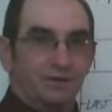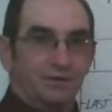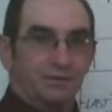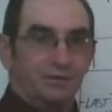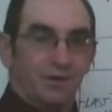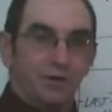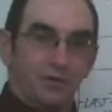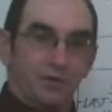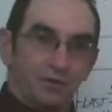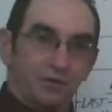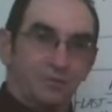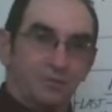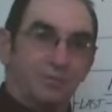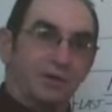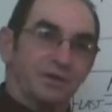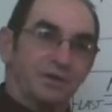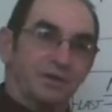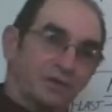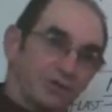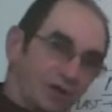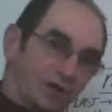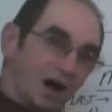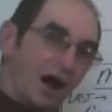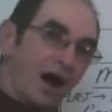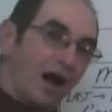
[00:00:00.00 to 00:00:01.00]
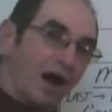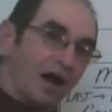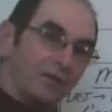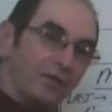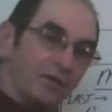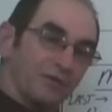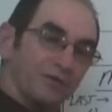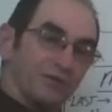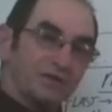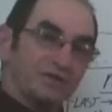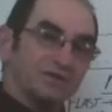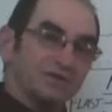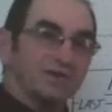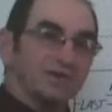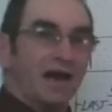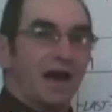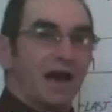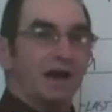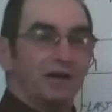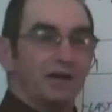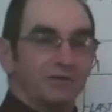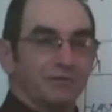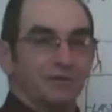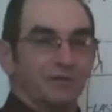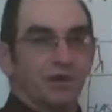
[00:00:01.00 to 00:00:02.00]
whether it be the God on this
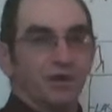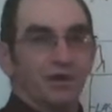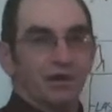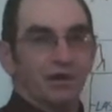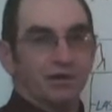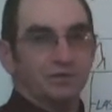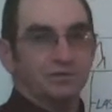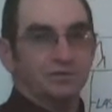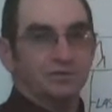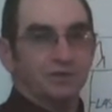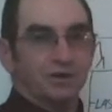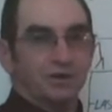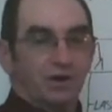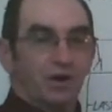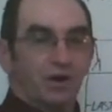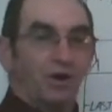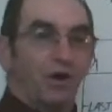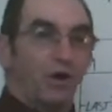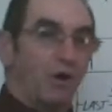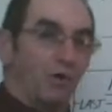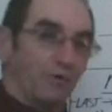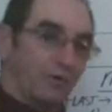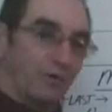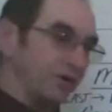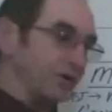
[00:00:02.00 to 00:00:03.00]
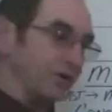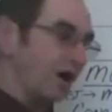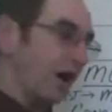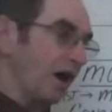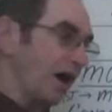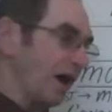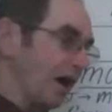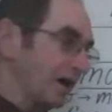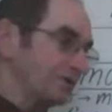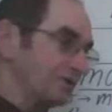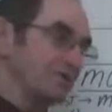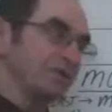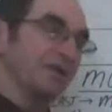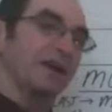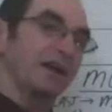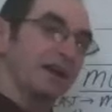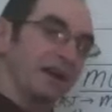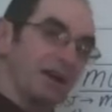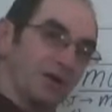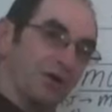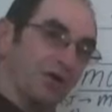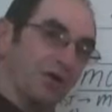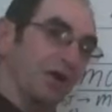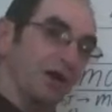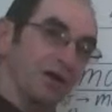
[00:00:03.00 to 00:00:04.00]
side of the floods or the gods
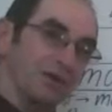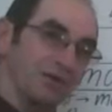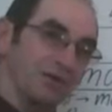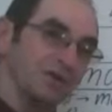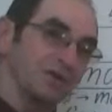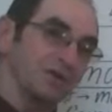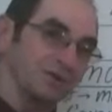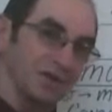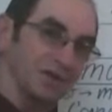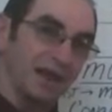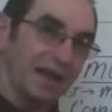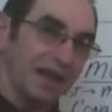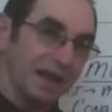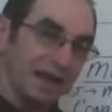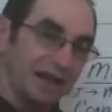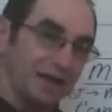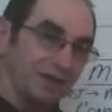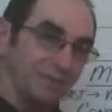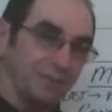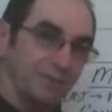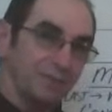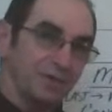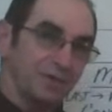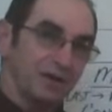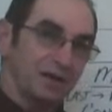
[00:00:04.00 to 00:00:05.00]
here in this land.